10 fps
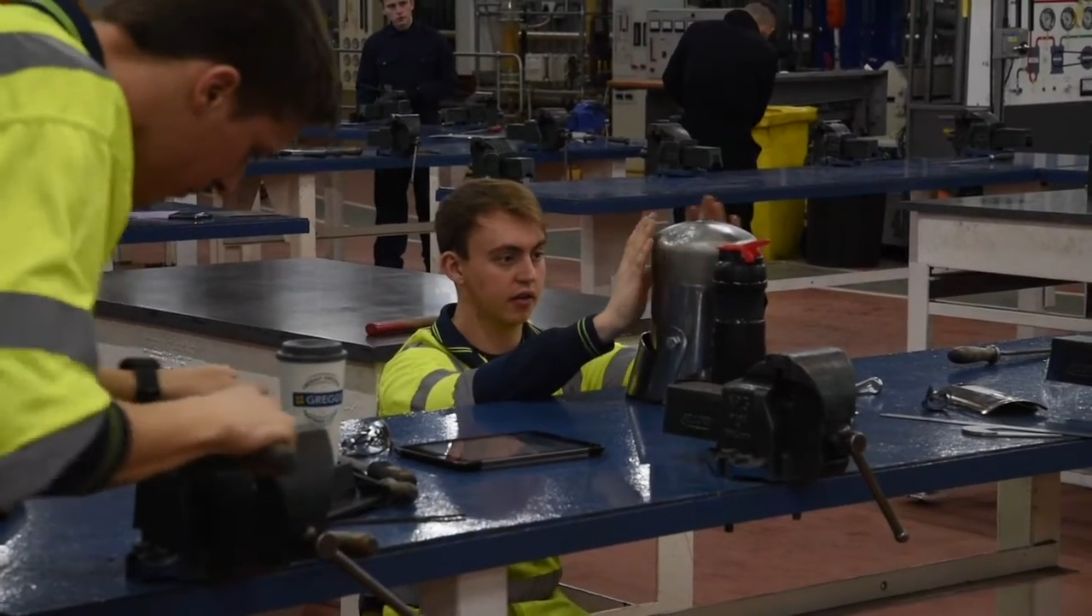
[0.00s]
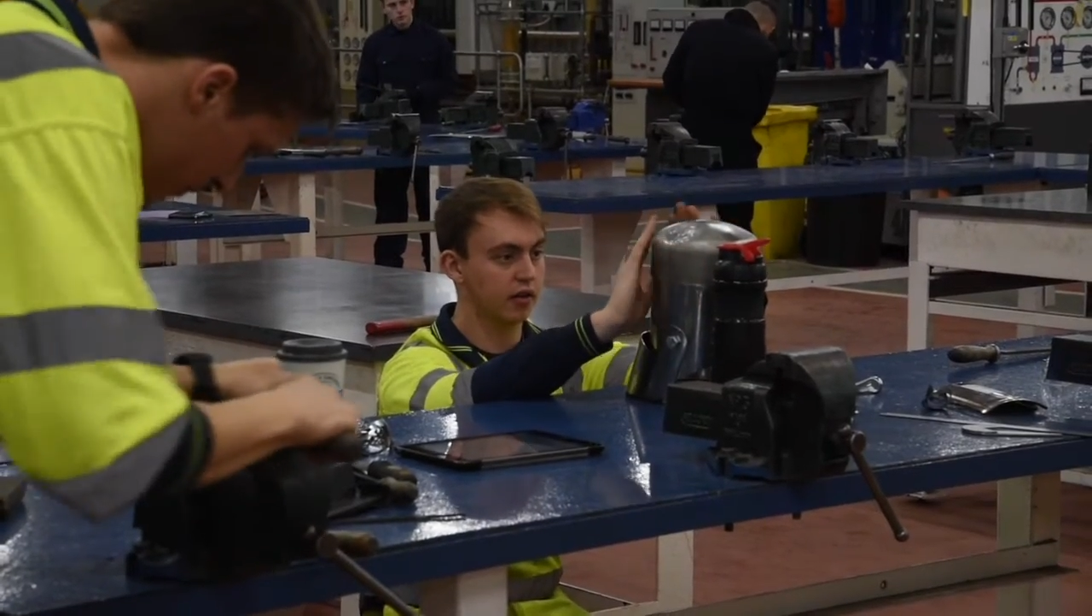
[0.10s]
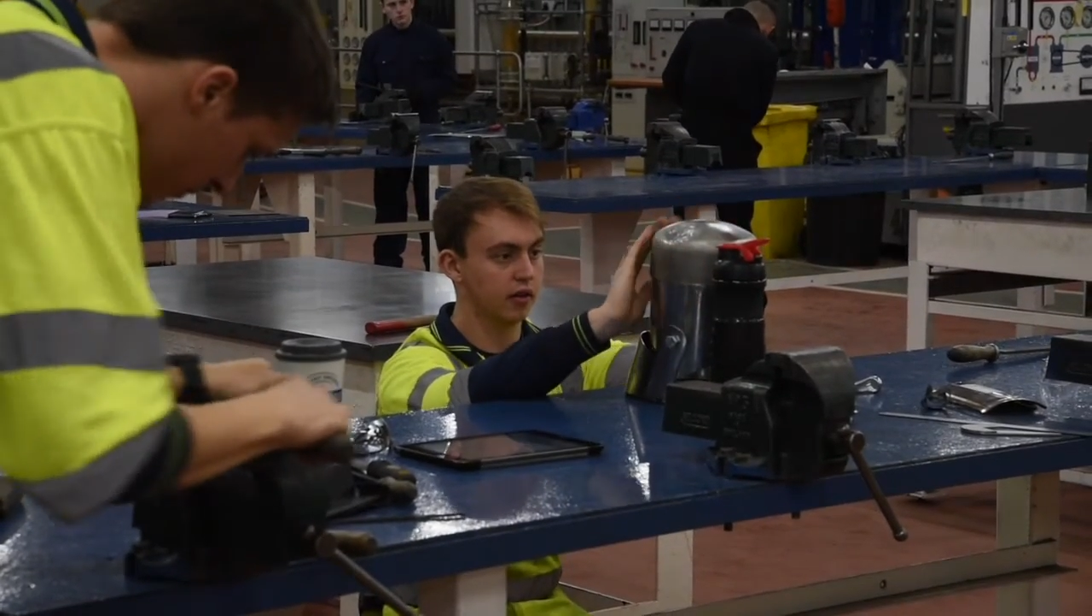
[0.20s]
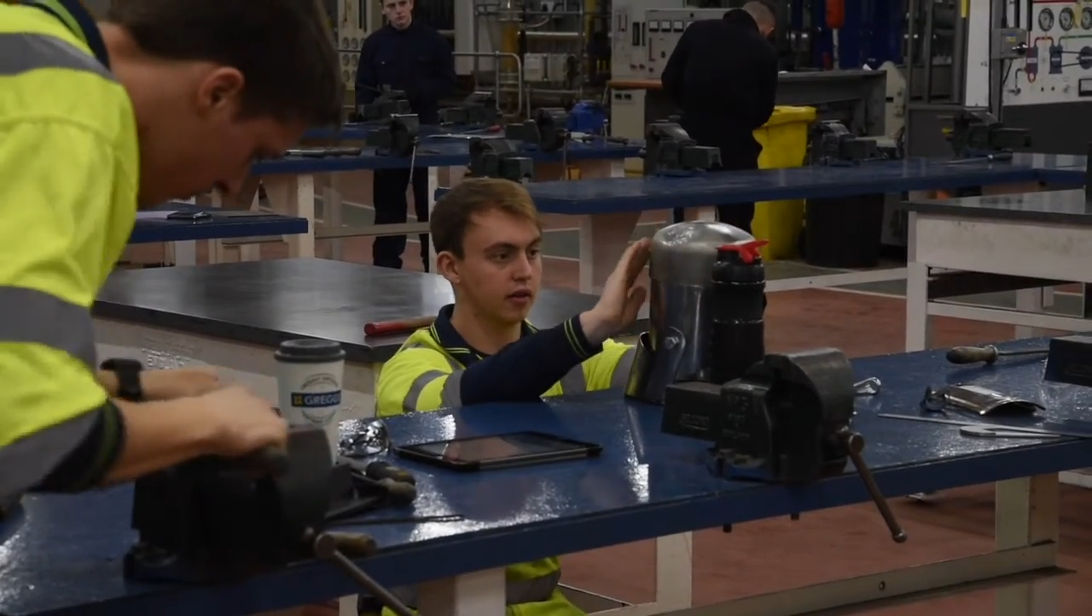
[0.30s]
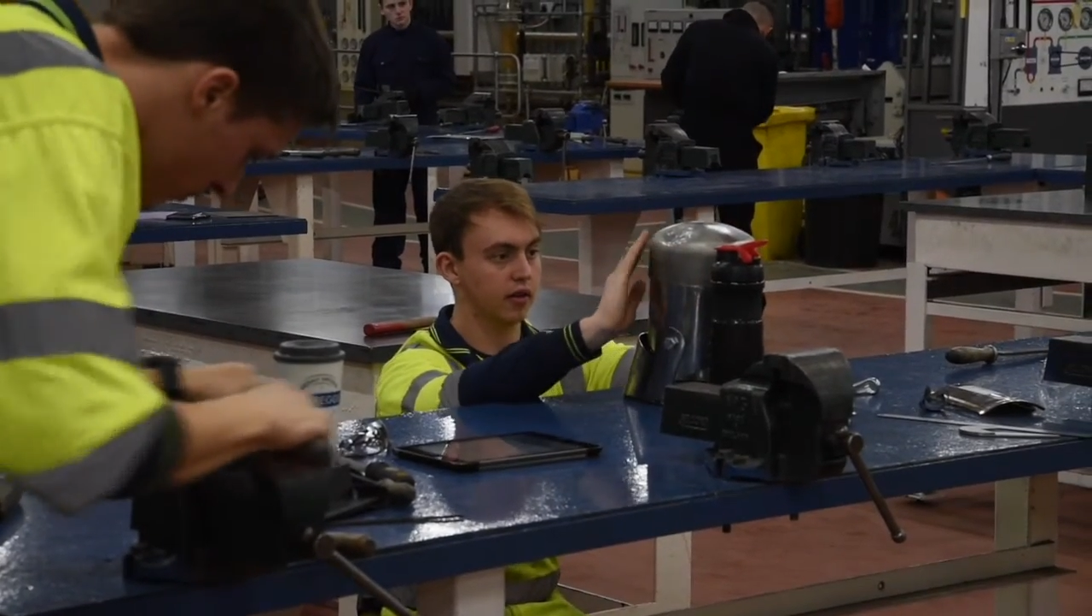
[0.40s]
But
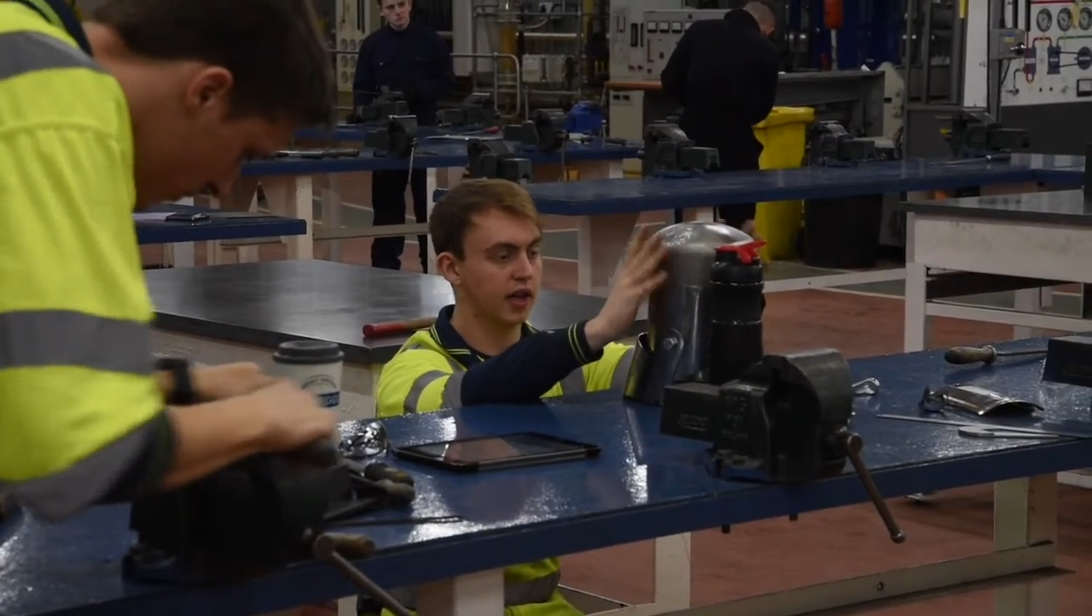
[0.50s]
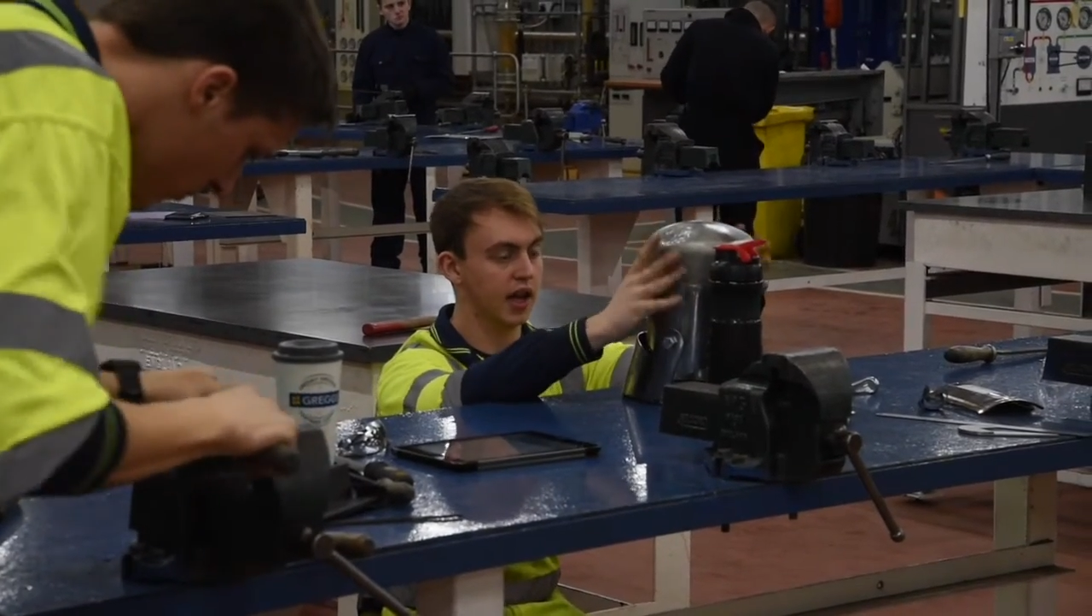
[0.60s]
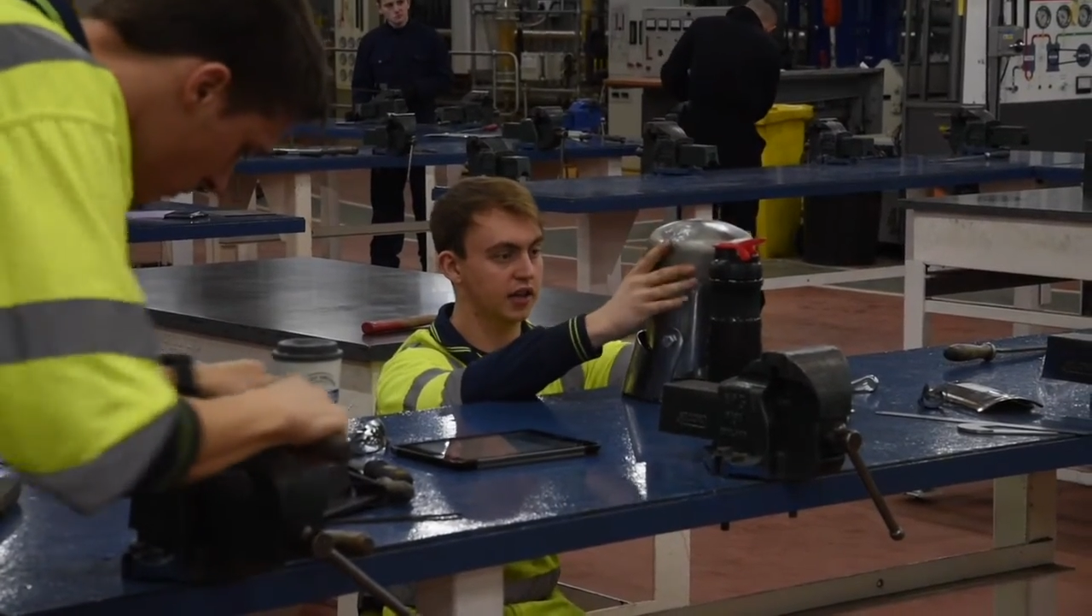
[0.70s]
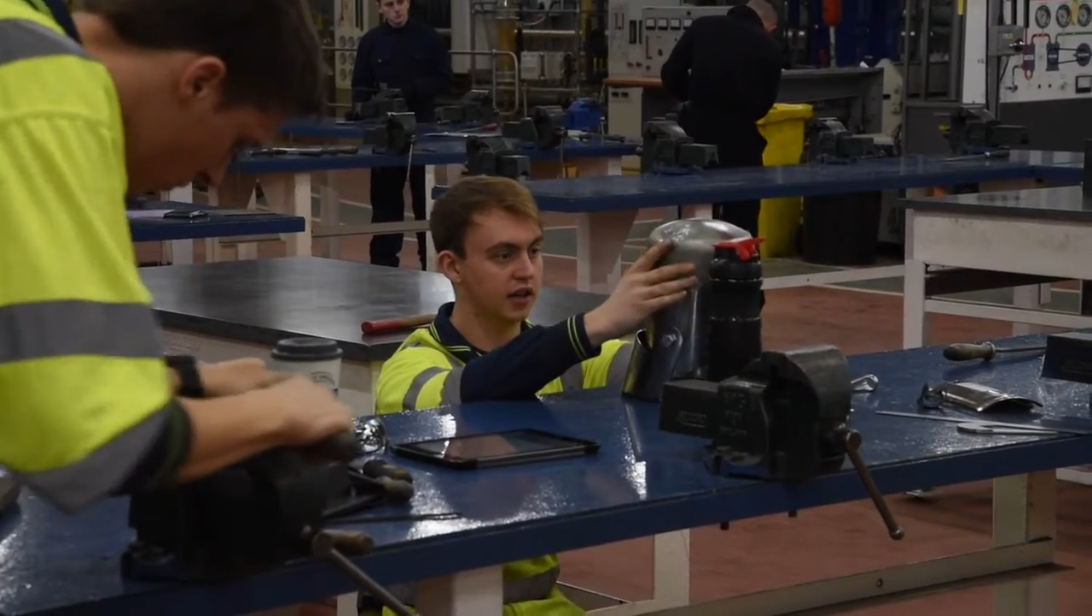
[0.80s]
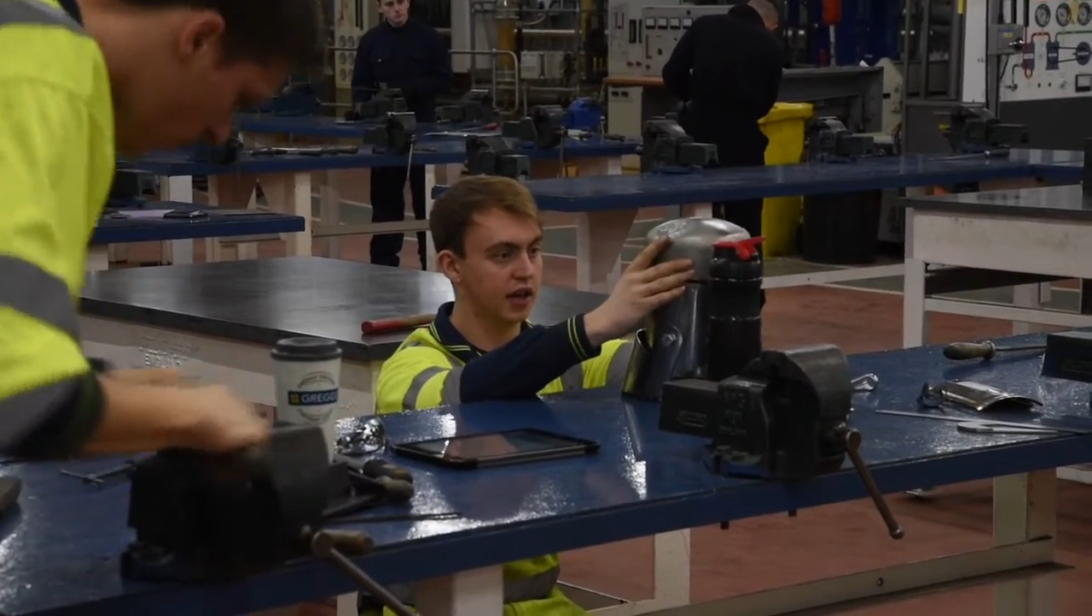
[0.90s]
everything I'm doing
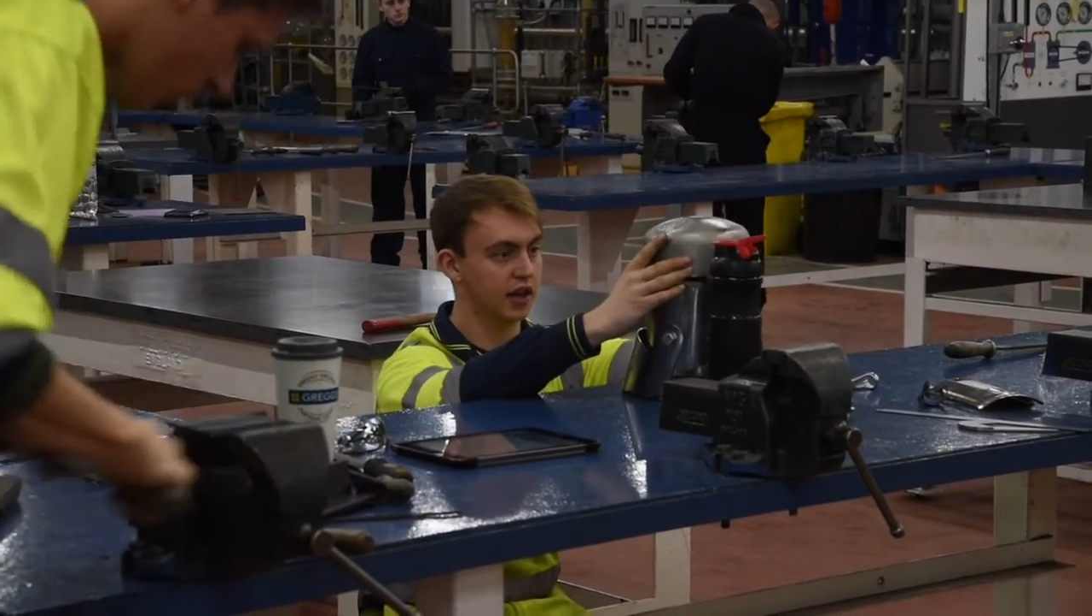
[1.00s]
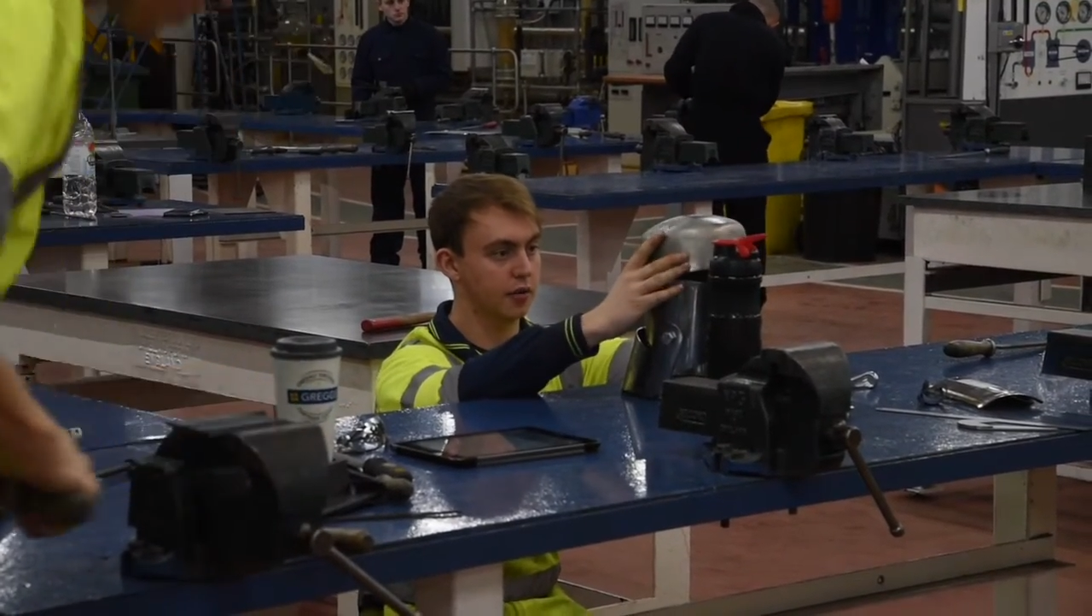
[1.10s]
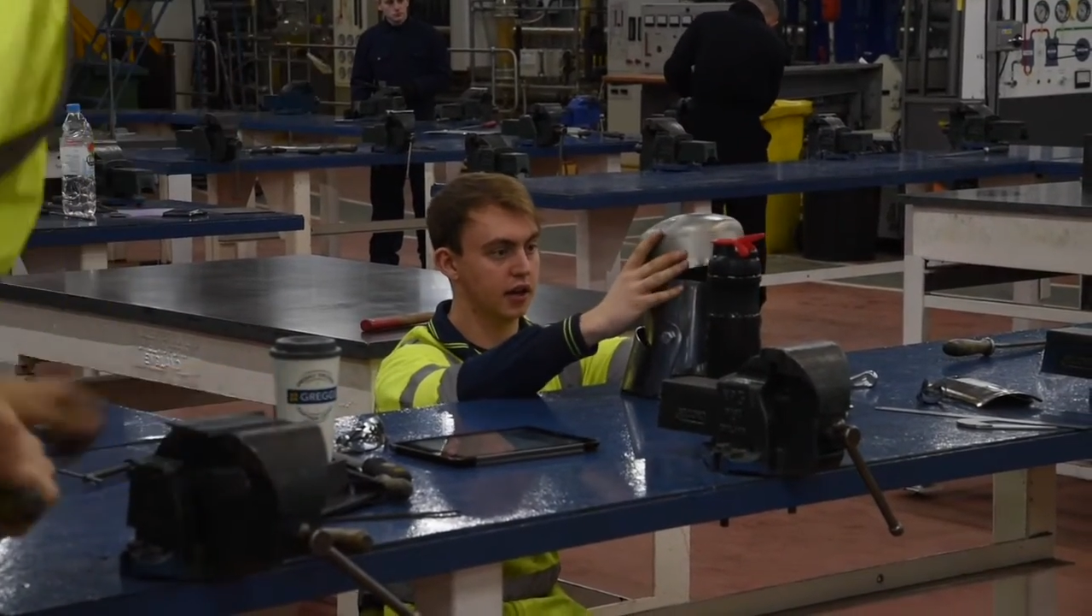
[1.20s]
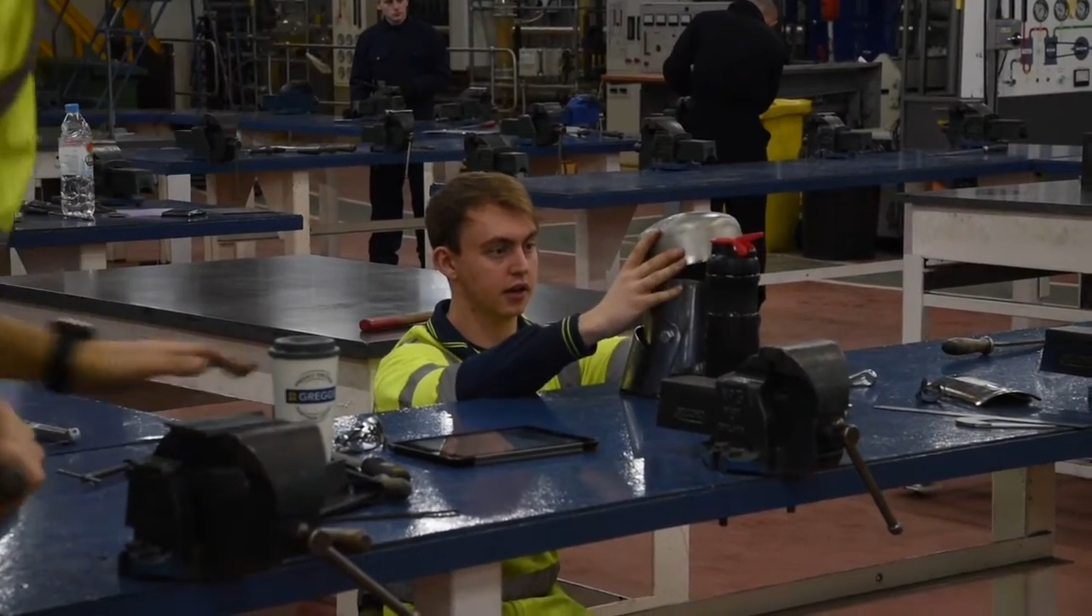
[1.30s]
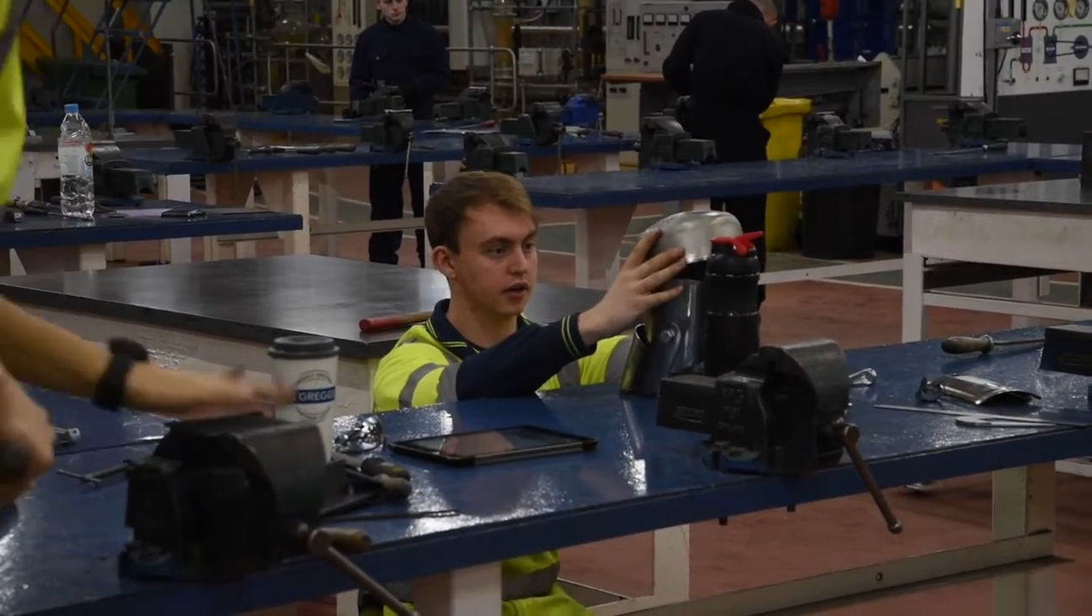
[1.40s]
so far I'm
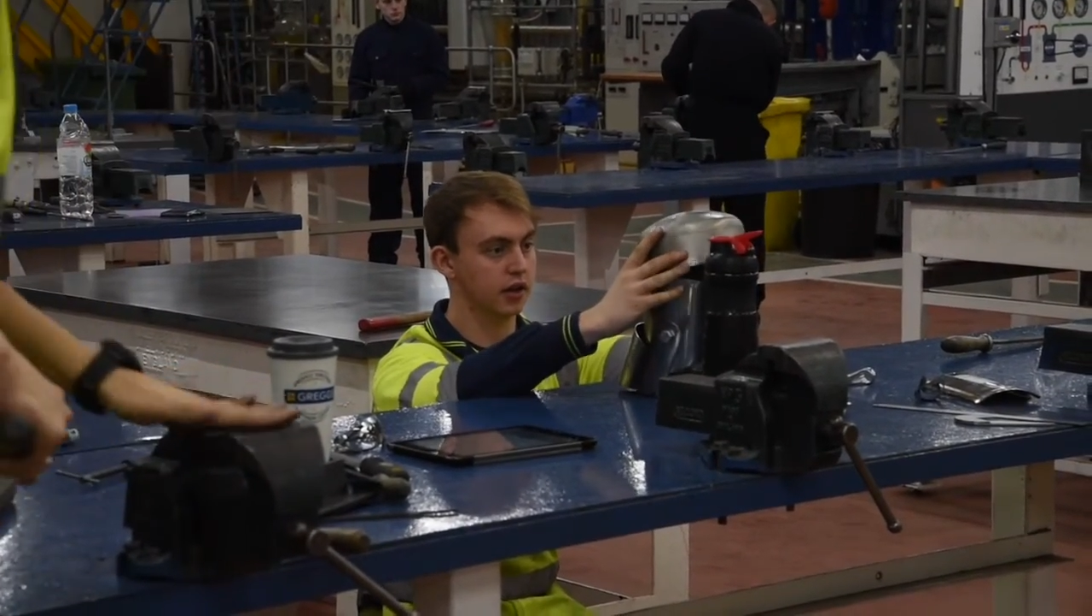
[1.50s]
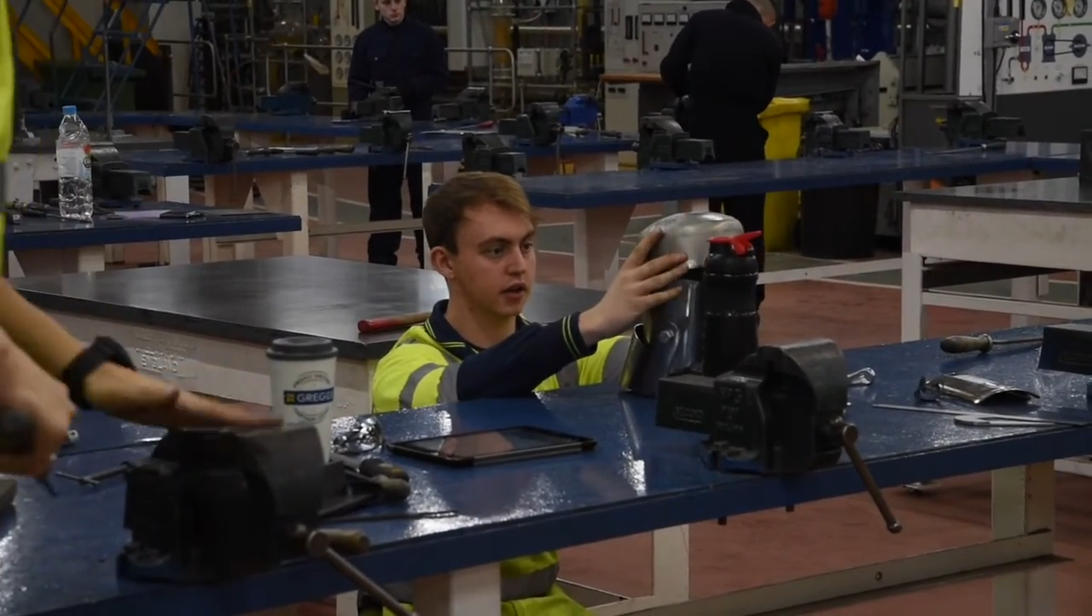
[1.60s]
enjoying,